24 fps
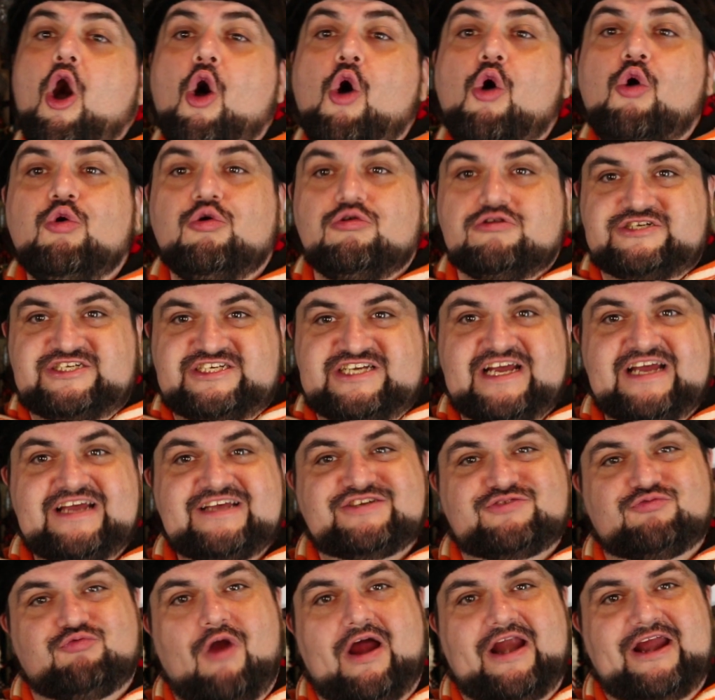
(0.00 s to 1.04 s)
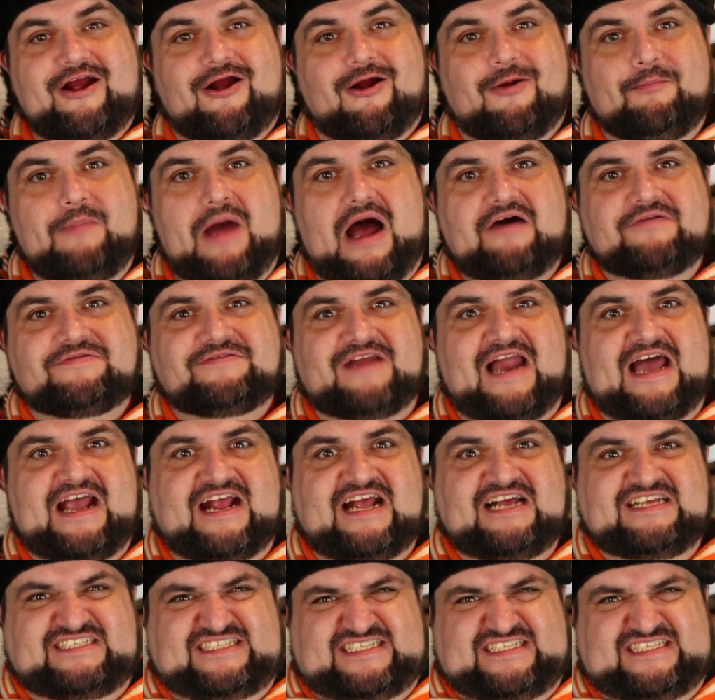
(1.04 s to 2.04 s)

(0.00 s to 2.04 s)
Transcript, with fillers: Oh, she is running her mouth like a